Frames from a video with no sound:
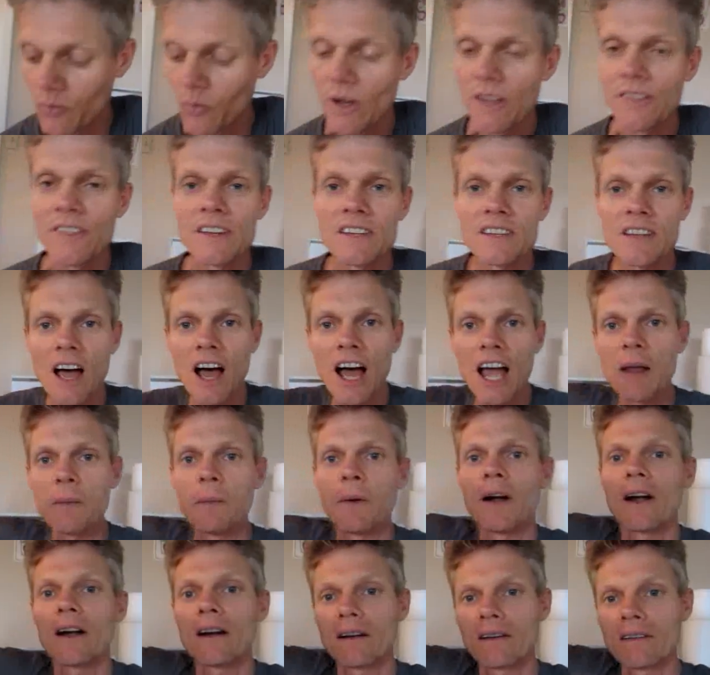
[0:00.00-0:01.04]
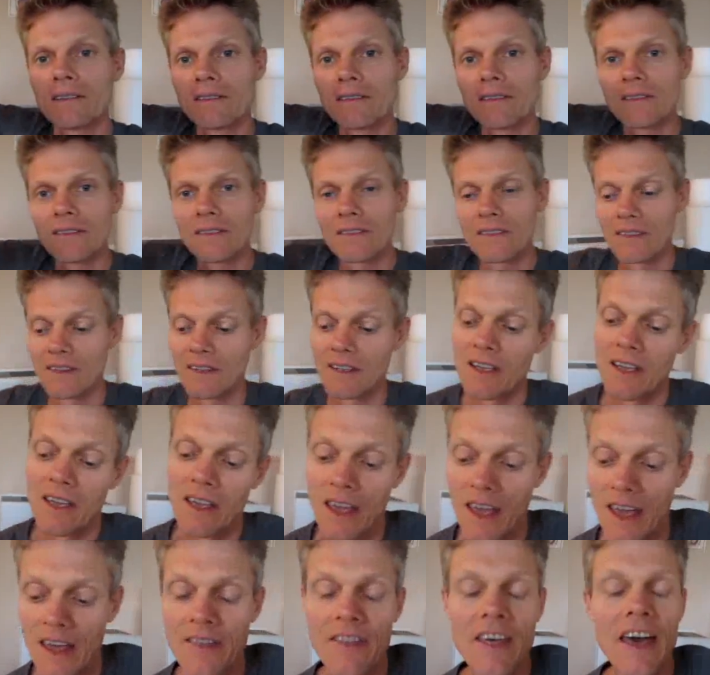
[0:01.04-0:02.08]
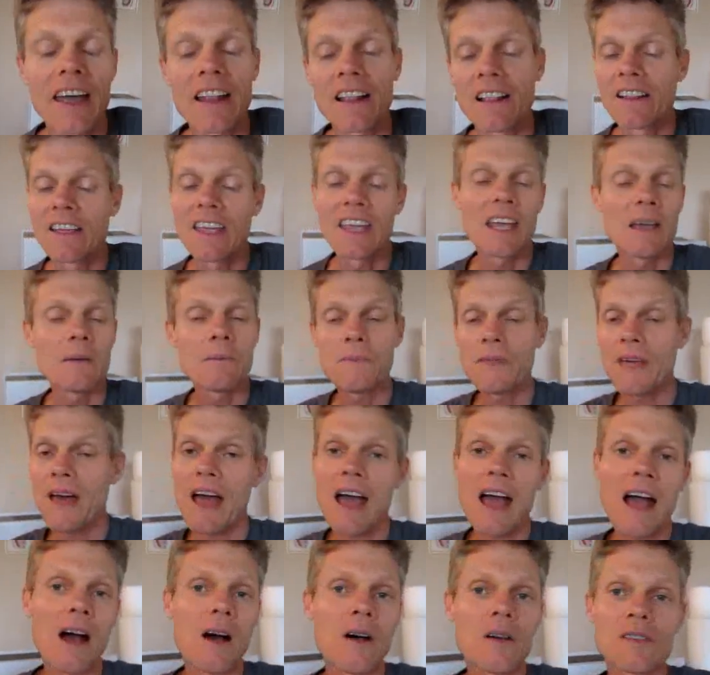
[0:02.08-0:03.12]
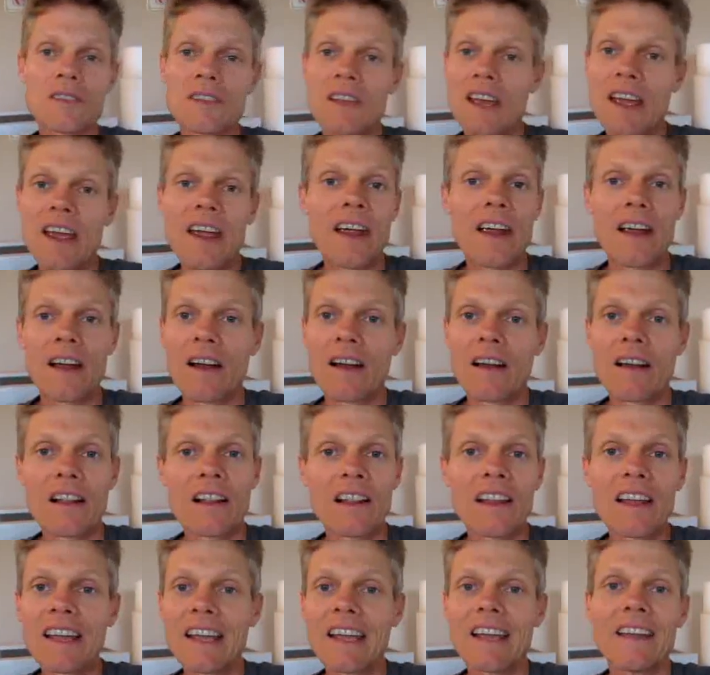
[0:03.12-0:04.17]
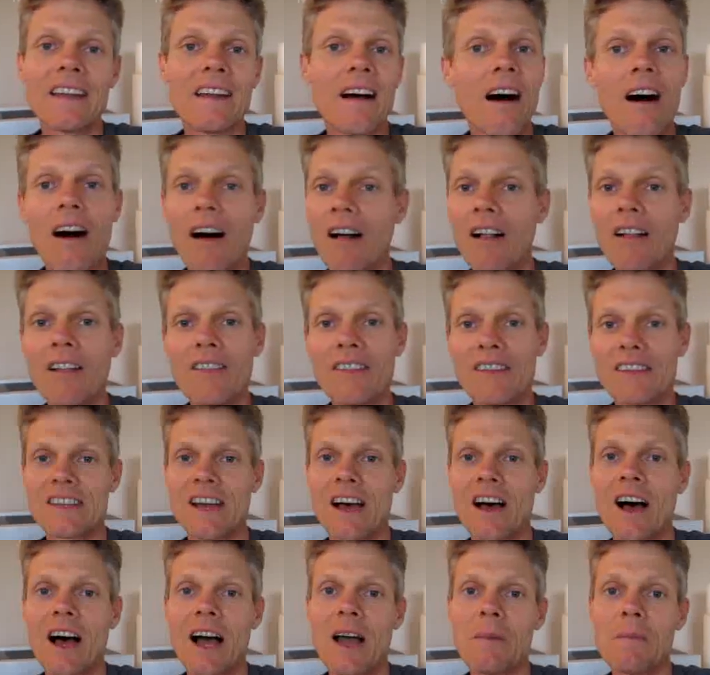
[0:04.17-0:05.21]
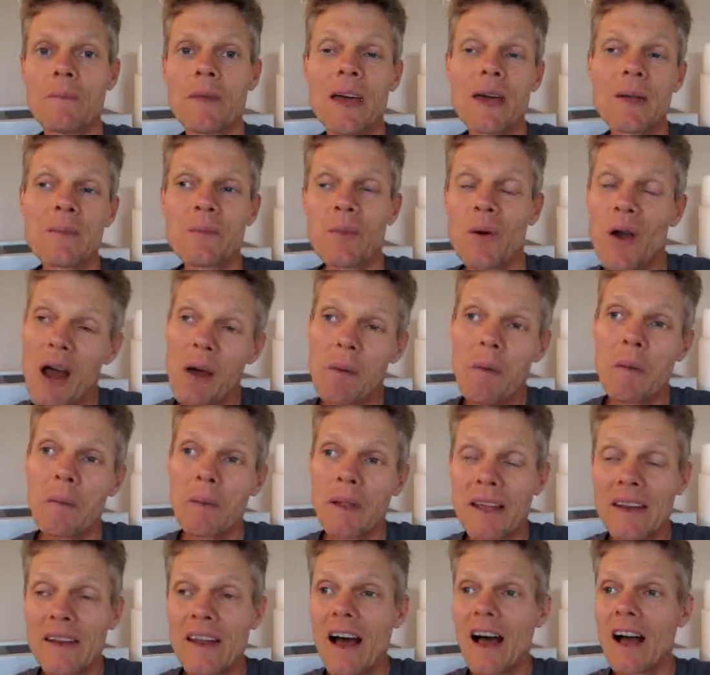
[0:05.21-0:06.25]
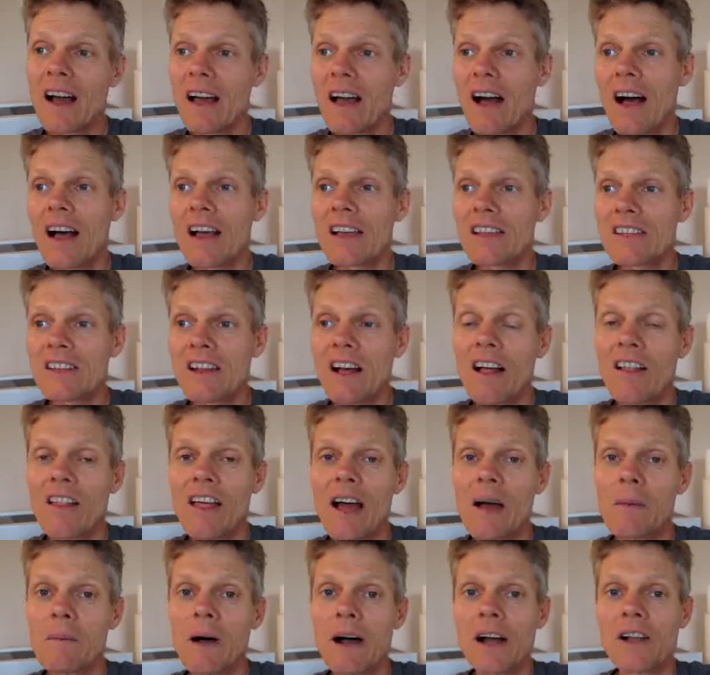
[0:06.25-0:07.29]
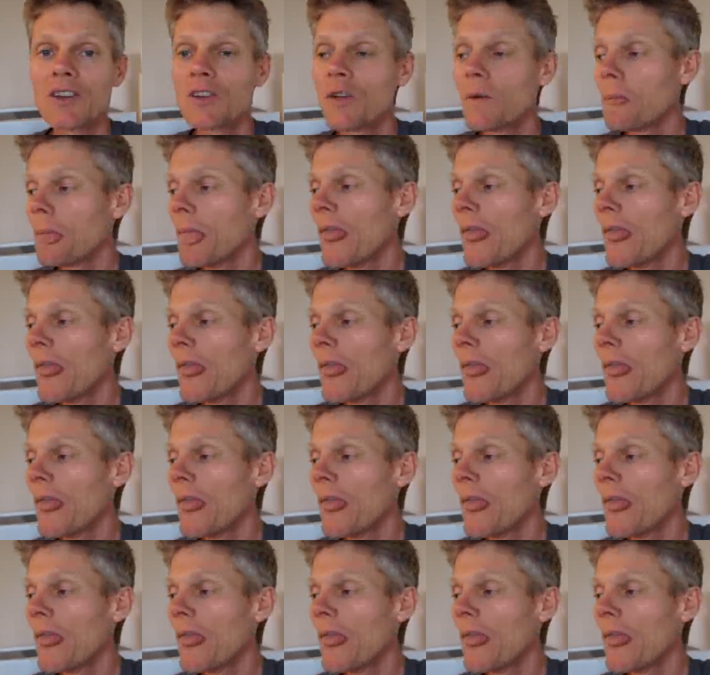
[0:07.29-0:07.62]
with a timer, and that'll keep the house air clean all the time and probably not cost all that much.